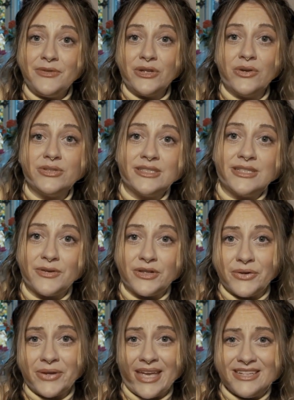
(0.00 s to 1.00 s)
if you go to
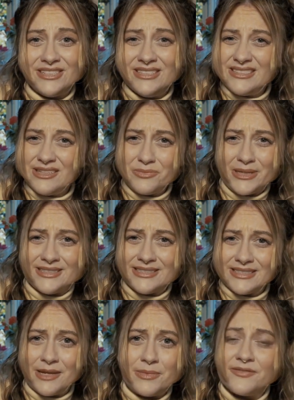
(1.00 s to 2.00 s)
different locations, it'll be
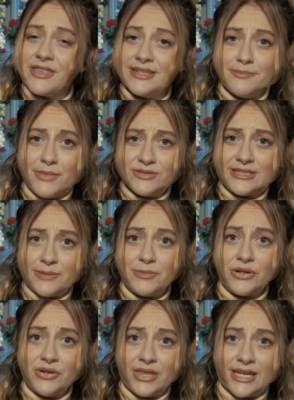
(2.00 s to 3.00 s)
some of the most
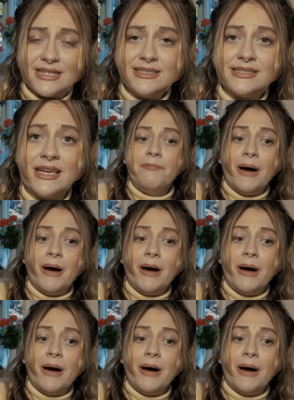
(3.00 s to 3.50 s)
similar things.